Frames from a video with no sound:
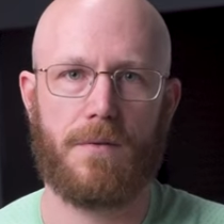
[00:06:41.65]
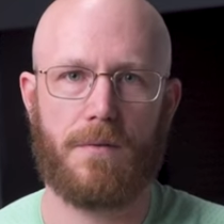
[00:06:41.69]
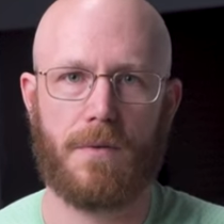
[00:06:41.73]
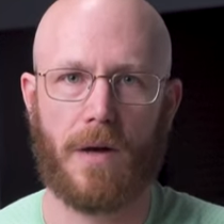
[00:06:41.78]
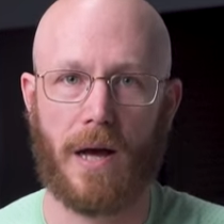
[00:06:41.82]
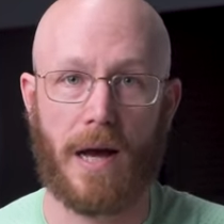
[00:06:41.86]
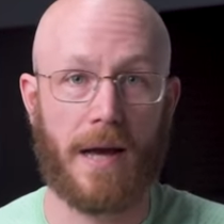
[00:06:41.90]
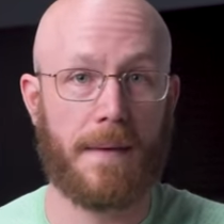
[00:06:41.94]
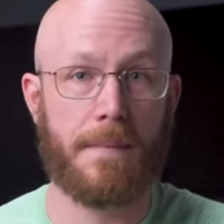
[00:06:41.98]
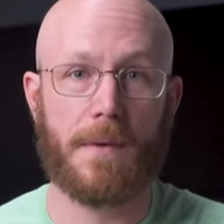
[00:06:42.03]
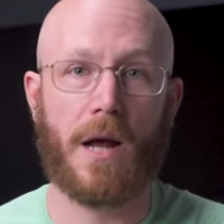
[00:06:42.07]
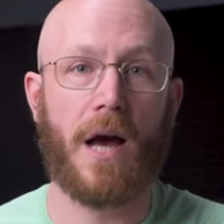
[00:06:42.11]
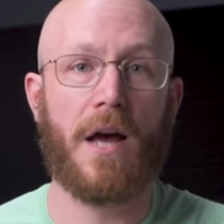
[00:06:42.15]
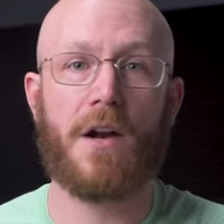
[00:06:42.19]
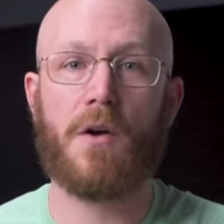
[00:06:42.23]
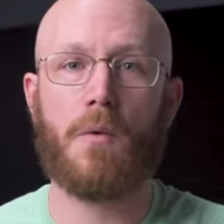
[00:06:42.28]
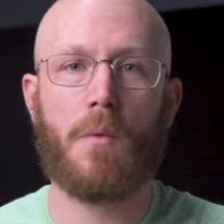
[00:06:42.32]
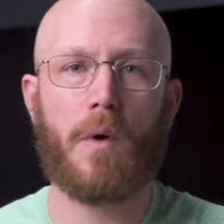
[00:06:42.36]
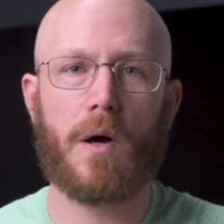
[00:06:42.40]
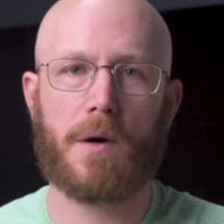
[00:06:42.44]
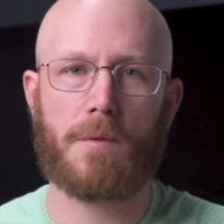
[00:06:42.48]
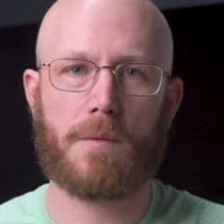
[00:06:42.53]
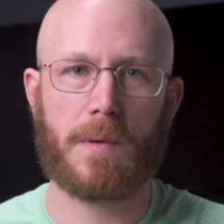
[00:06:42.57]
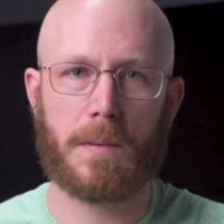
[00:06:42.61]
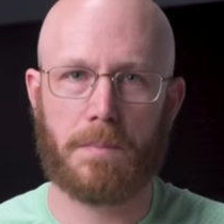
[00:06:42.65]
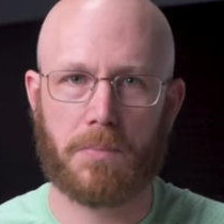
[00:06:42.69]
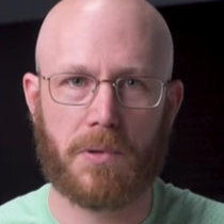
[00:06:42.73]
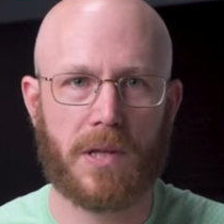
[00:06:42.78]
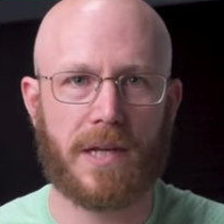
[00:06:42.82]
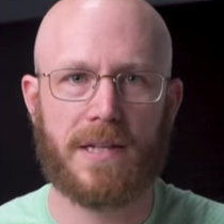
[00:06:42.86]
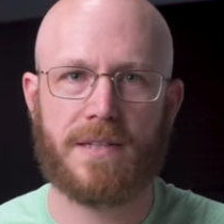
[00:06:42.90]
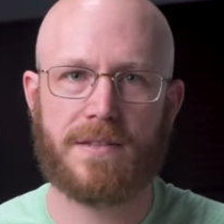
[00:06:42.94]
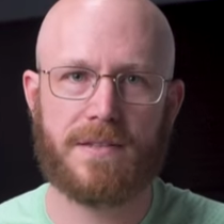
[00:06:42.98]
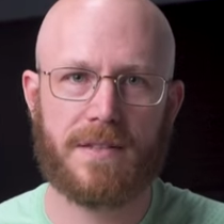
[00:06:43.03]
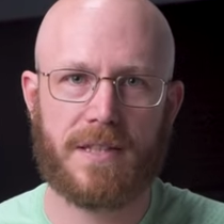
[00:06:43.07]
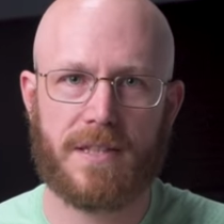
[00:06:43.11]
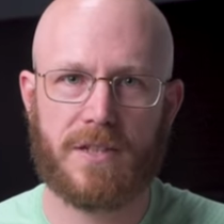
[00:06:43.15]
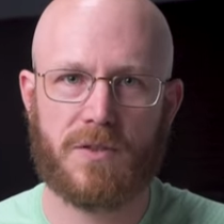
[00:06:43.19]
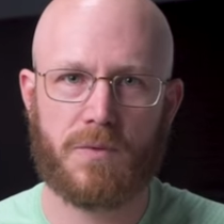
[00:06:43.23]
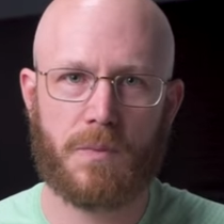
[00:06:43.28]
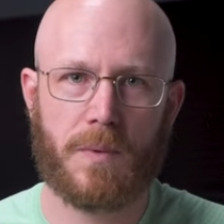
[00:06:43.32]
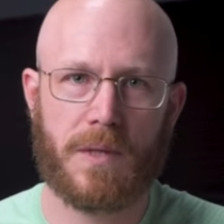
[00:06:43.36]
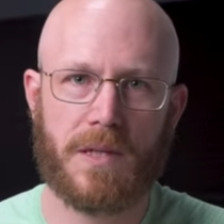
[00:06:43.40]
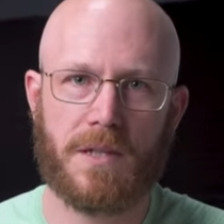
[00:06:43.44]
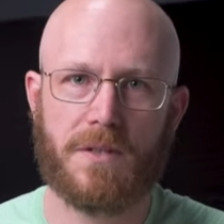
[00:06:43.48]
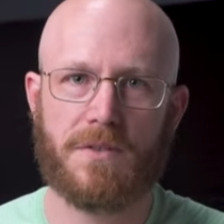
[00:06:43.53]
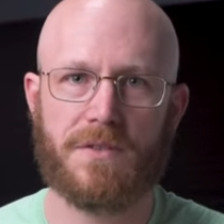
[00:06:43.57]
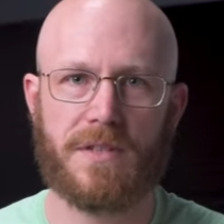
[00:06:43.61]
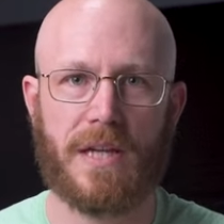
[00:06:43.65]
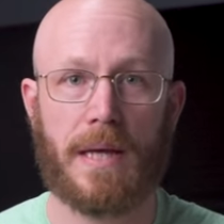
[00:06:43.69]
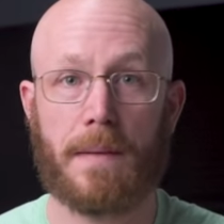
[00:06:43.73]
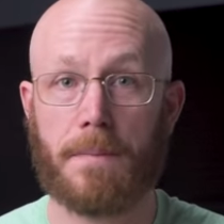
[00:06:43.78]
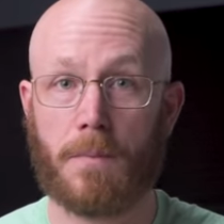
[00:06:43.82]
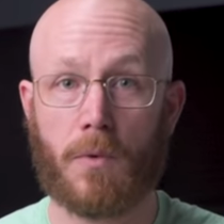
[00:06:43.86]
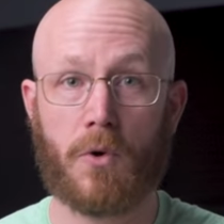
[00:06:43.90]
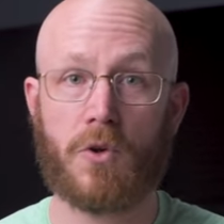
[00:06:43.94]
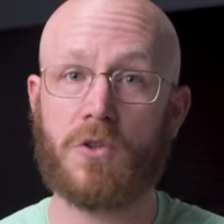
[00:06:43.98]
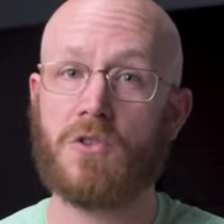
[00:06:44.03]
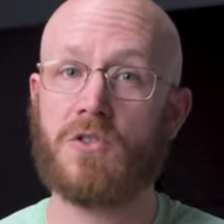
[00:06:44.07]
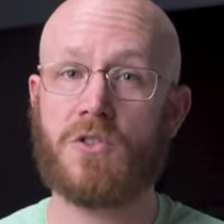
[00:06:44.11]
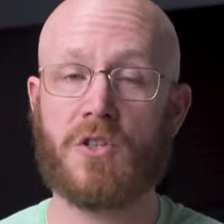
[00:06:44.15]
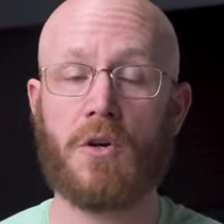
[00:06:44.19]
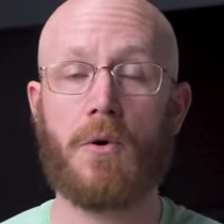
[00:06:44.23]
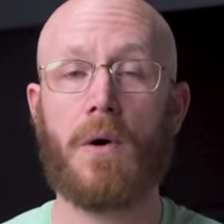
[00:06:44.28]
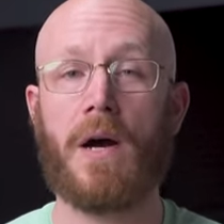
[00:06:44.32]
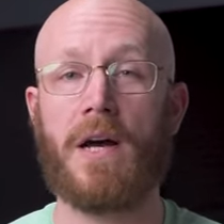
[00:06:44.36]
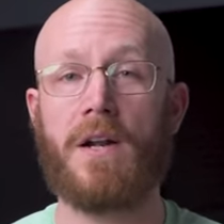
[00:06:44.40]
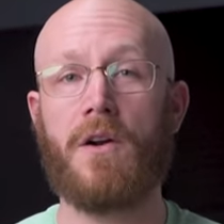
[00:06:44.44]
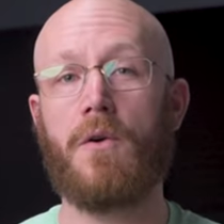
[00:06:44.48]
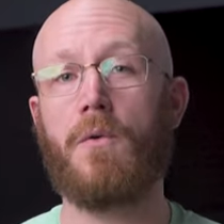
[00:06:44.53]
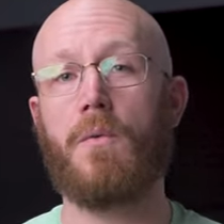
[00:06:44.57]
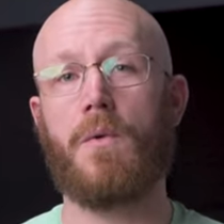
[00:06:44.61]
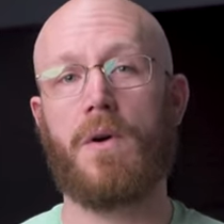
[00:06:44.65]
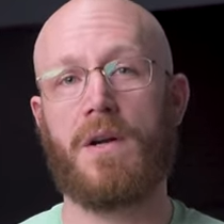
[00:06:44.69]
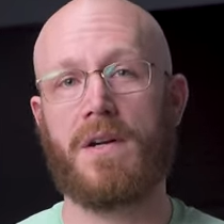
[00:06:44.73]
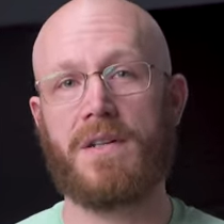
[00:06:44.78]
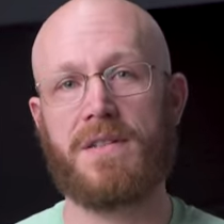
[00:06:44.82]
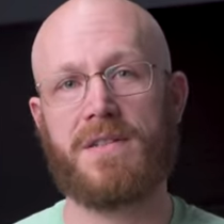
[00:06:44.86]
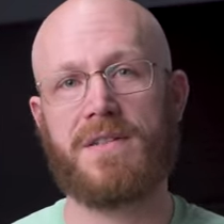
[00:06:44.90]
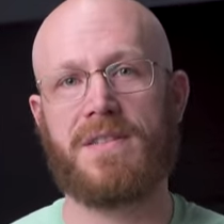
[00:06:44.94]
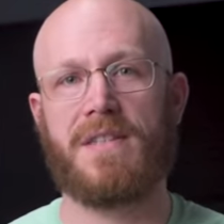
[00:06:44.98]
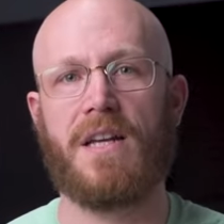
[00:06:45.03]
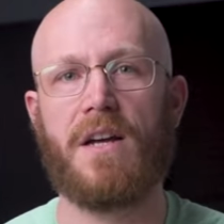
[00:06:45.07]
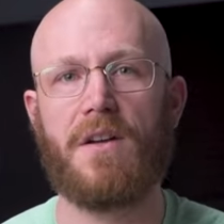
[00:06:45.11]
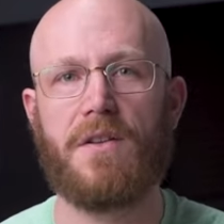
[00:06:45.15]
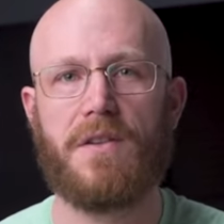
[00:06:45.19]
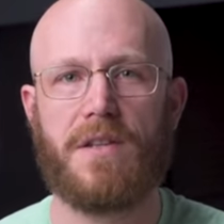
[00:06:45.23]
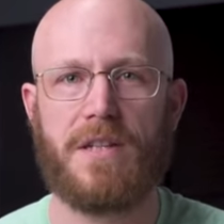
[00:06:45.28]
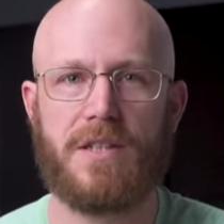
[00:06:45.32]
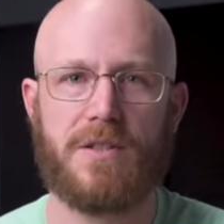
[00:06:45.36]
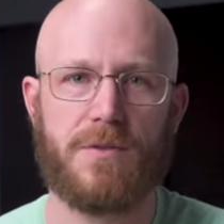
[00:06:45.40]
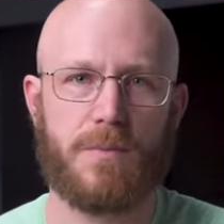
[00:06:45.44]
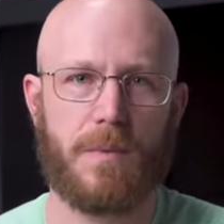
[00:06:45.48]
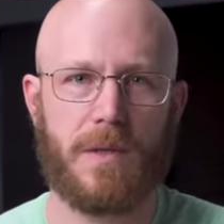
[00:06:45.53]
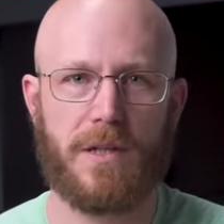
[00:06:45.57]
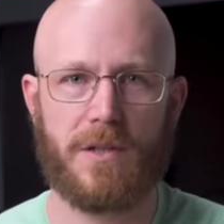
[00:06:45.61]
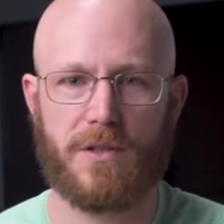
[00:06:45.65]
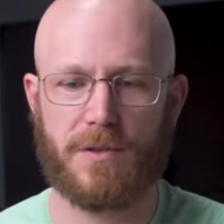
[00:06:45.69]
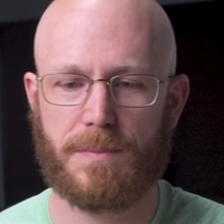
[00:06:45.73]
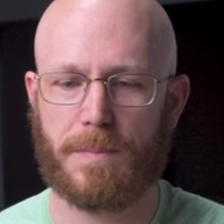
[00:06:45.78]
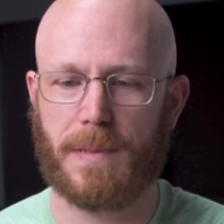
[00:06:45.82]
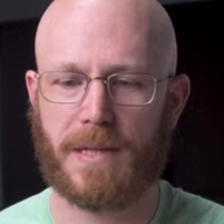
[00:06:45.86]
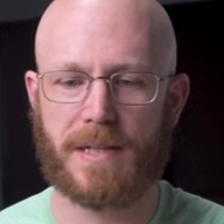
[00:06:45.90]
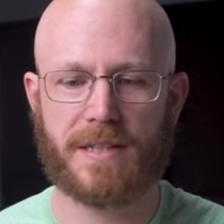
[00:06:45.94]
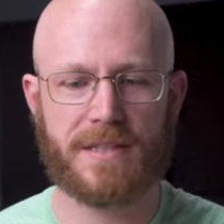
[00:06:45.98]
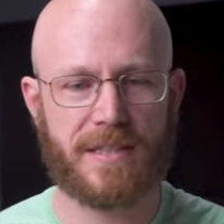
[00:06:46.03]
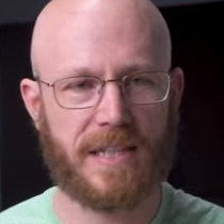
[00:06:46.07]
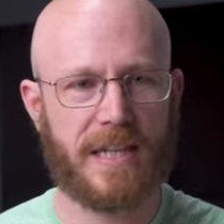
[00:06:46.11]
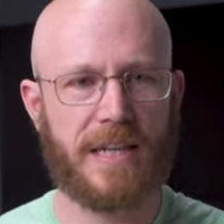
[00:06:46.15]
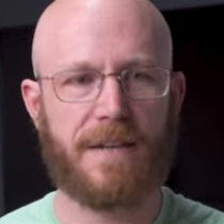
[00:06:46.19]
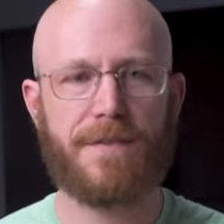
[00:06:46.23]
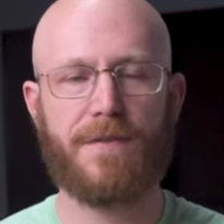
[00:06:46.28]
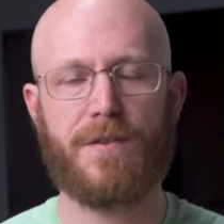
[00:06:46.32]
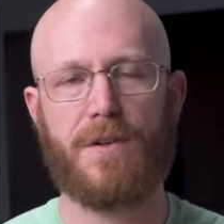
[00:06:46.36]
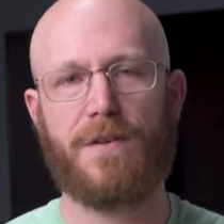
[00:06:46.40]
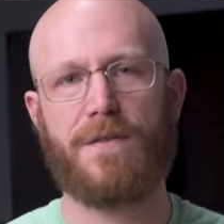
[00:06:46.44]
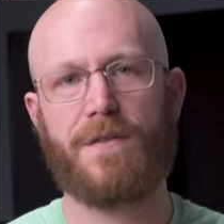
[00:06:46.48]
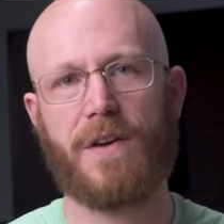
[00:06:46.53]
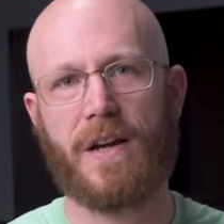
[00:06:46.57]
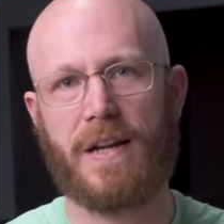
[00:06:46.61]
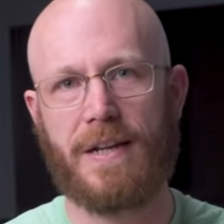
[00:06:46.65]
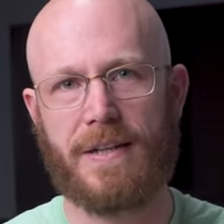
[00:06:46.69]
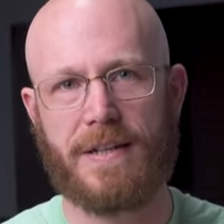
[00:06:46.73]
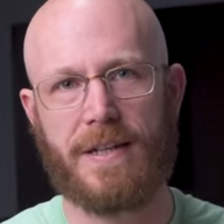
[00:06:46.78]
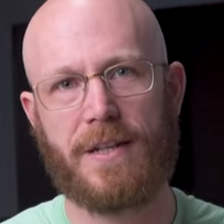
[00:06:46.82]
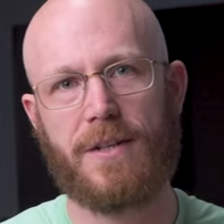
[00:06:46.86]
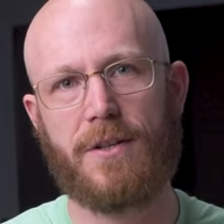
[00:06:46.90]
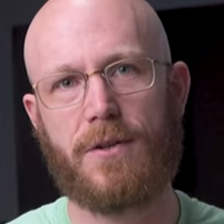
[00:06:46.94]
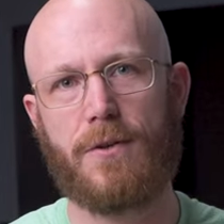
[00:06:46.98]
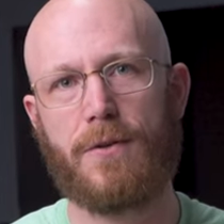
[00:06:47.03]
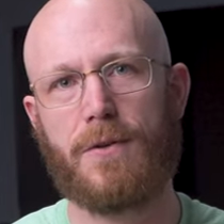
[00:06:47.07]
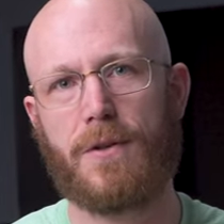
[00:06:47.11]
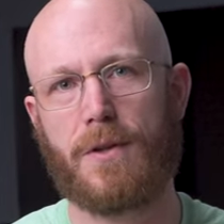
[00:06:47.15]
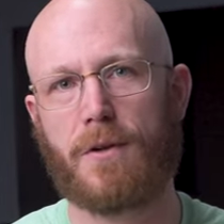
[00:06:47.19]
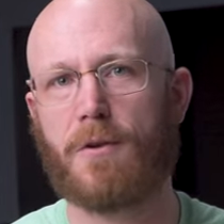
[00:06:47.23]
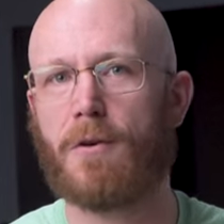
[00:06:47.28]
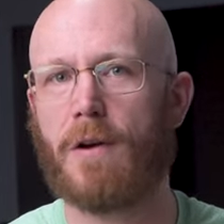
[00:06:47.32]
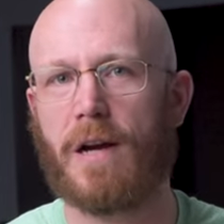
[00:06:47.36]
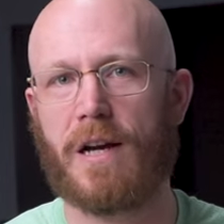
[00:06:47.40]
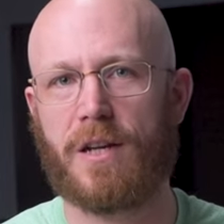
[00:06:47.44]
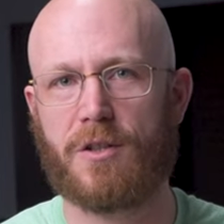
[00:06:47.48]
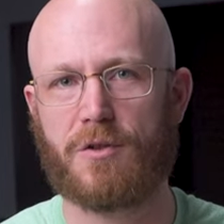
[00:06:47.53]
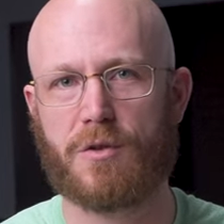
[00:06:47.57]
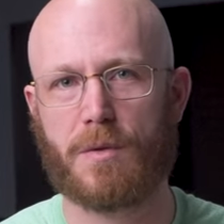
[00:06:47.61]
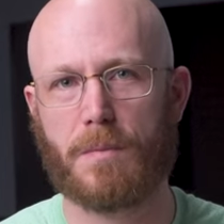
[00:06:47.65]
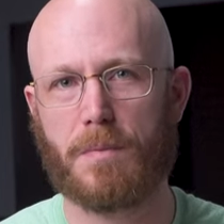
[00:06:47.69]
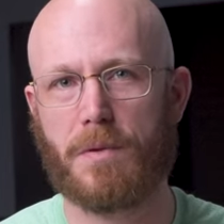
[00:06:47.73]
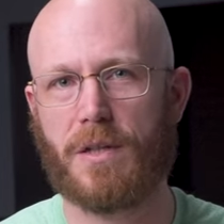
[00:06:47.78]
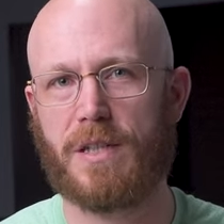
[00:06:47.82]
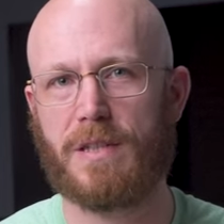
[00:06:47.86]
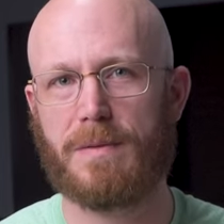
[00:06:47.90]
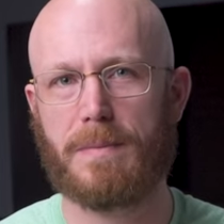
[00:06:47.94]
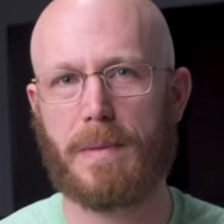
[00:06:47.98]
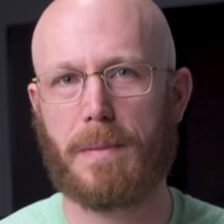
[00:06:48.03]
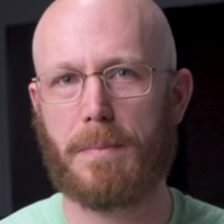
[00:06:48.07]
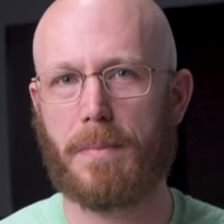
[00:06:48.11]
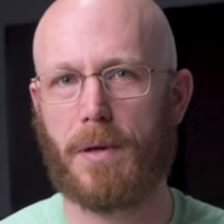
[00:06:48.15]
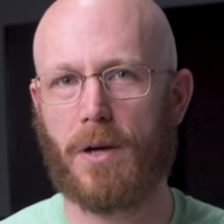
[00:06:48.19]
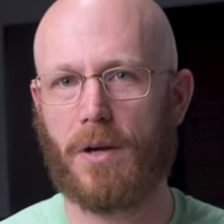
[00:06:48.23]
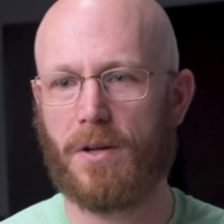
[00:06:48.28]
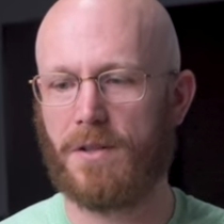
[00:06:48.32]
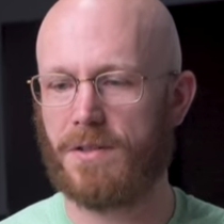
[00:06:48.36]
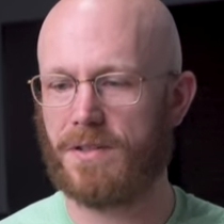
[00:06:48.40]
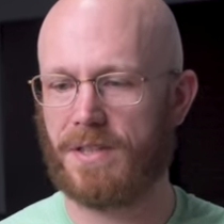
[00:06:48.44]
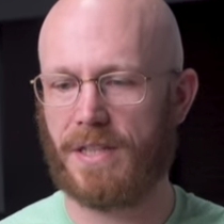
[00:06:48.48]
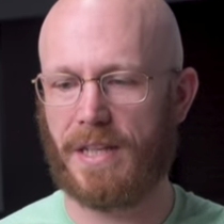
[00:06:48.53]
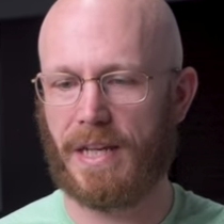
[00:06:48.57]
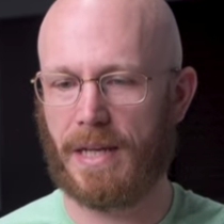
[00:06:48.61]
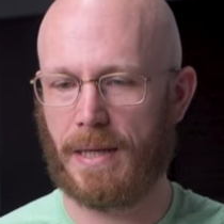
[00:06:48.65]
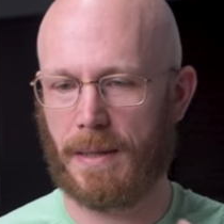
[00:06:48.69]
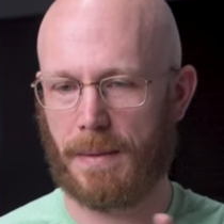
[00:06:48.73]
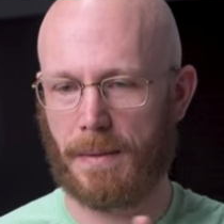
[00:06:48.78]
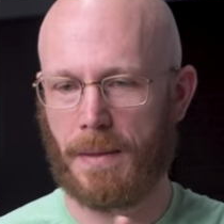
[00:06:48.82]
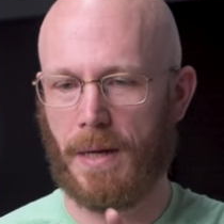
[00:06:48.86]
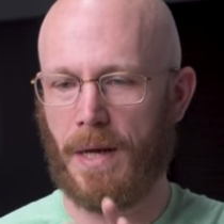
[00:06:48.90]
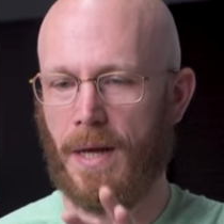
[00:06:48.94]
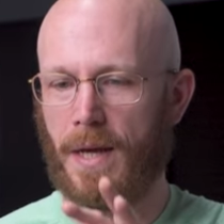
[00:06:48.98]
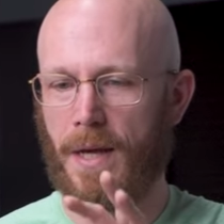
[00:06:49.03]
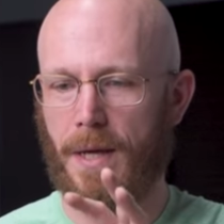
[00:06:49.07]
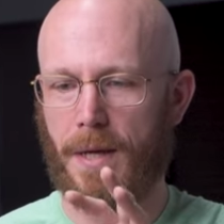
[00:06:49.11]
I don't want to replace these wheels, and more so, I don't want to sell these wheels, because even if I did do the crash replacement policy and,